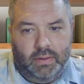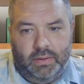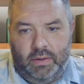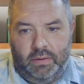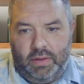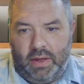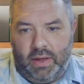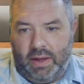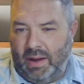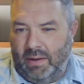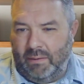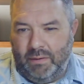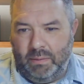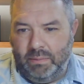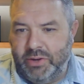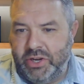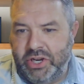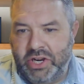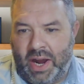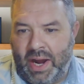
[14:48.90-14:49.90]
they come from
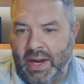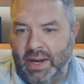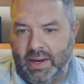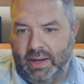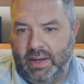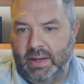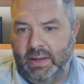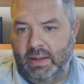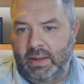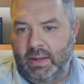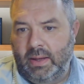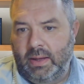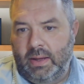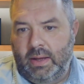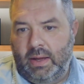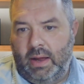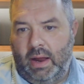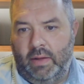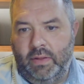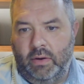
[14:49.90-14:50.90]
China,
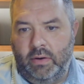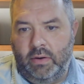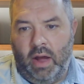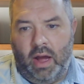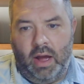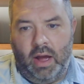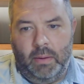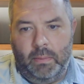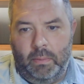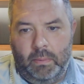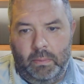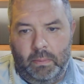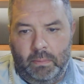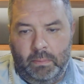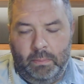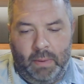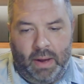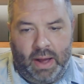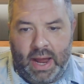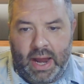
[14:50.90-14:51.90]
and they're not
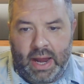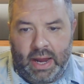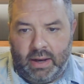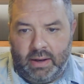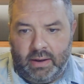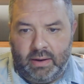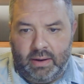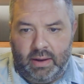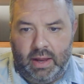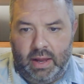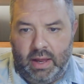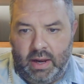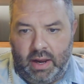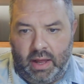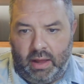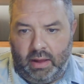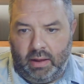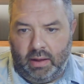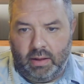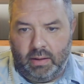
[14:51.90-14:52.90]
mined in
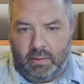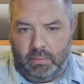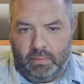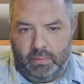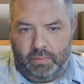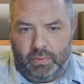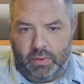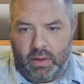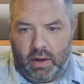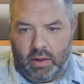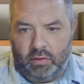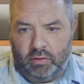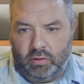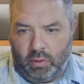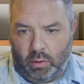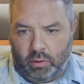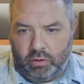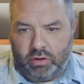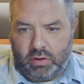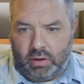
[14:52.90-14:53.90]
a that is
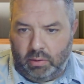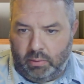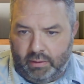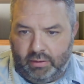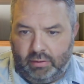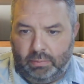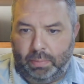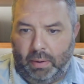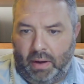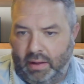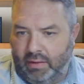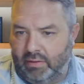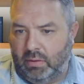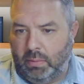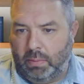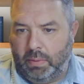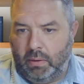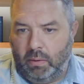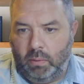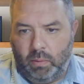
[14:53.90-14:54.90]
socially
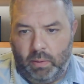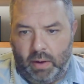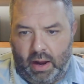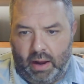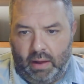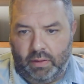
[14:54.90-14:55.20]
responsible way.